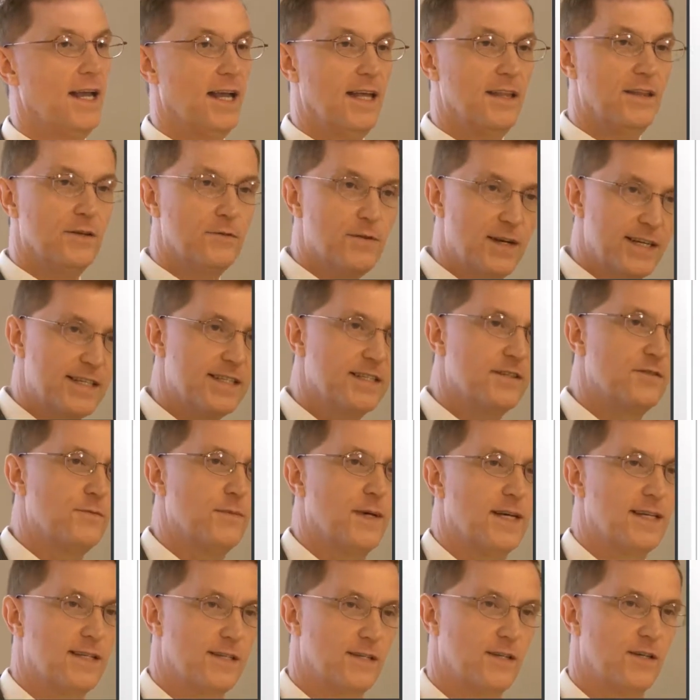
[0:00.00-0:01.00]
in the rest of
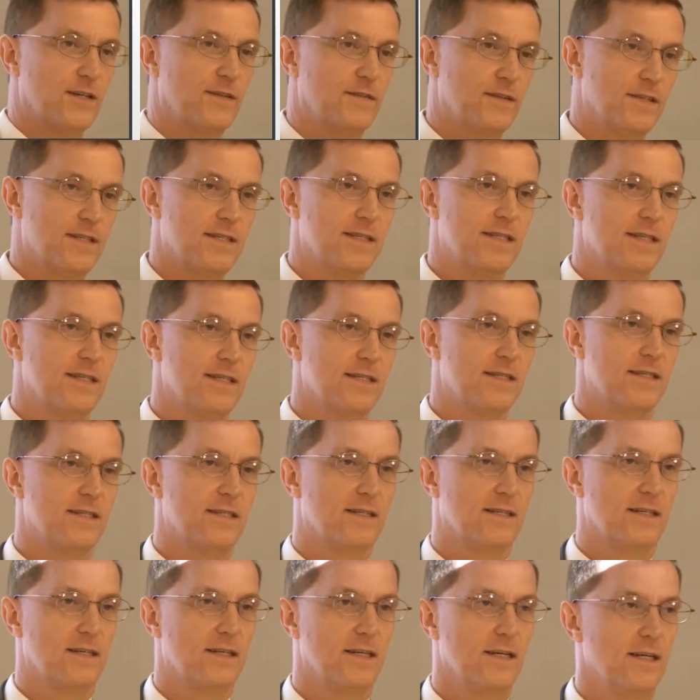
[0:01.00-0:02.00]
my services,
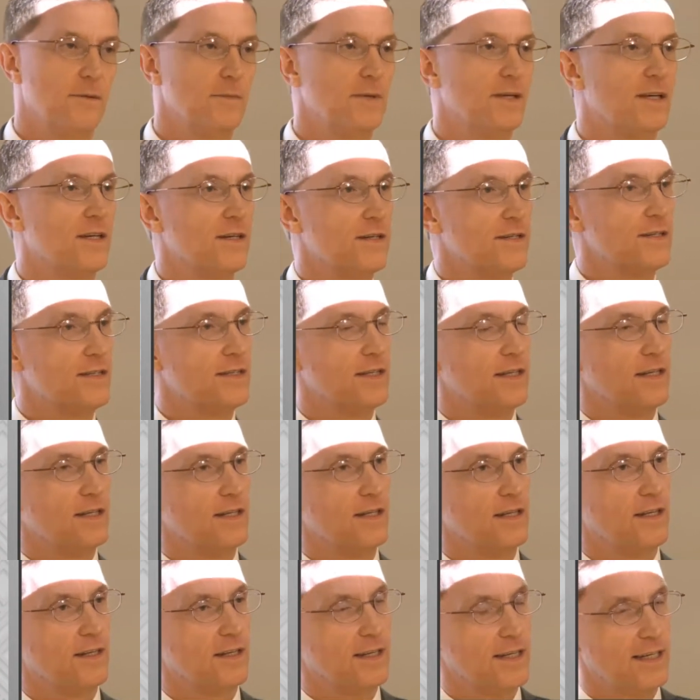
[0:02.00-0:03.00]
because
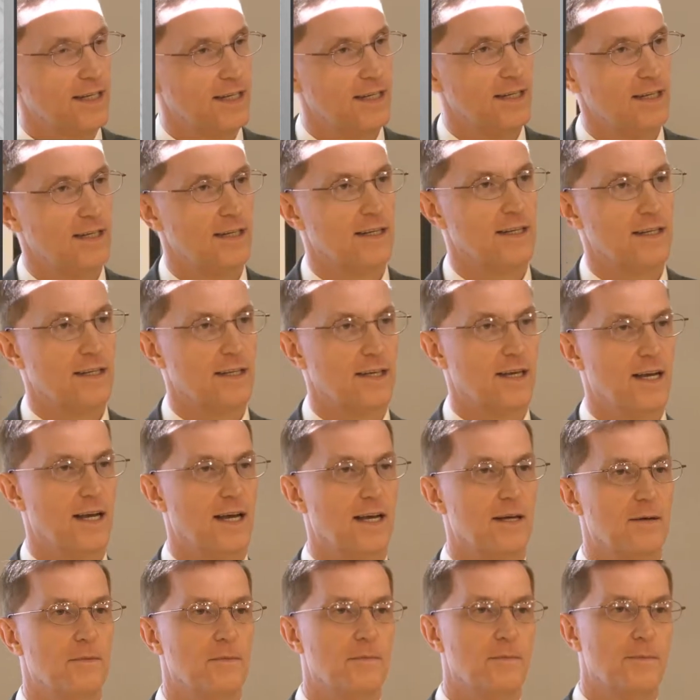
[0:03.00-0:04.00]
the
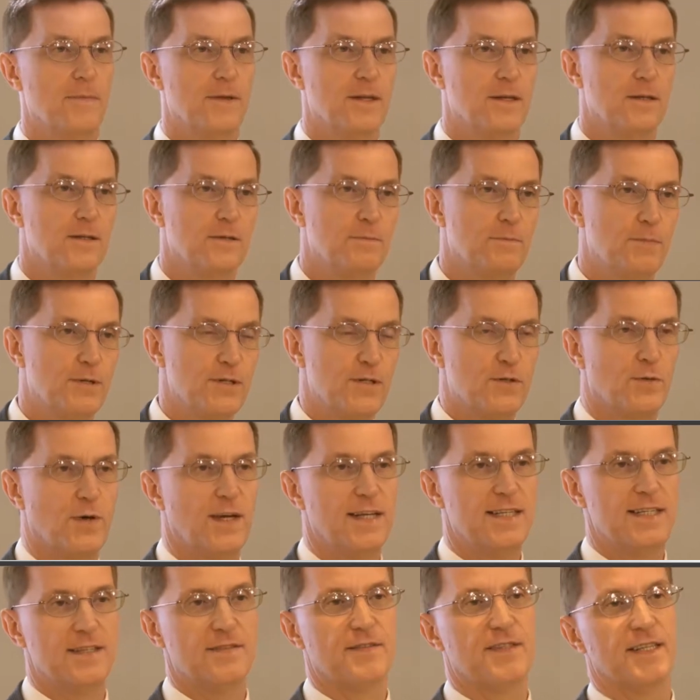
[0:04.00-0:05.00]
uh,
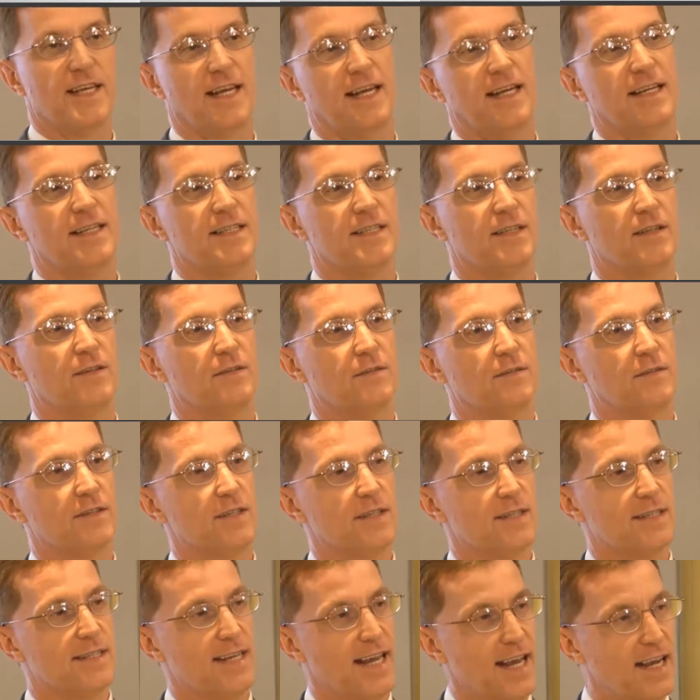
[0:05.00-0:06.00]
persuasive science of
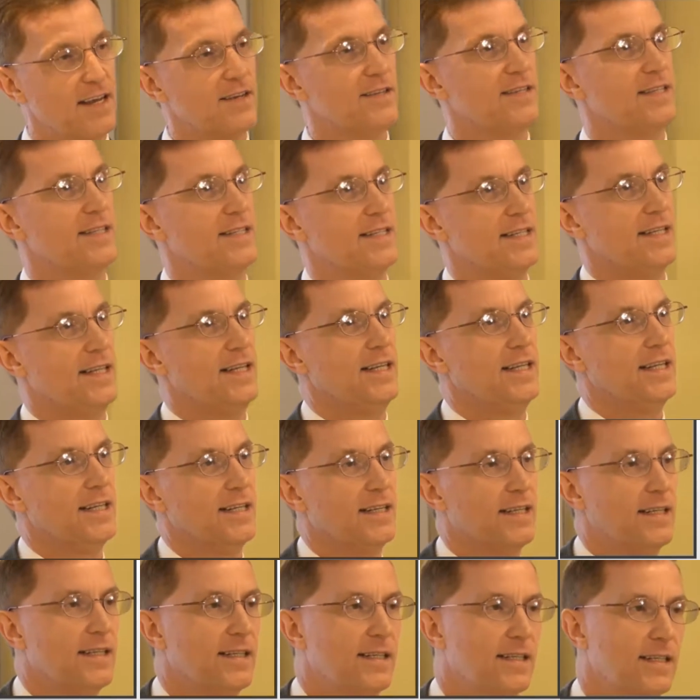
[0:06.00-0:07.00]
scarcity
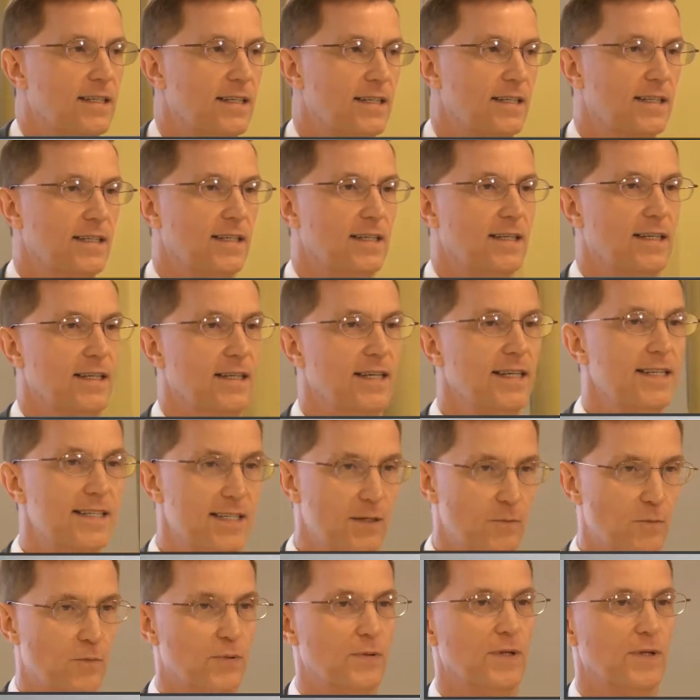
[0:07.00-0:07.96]
is in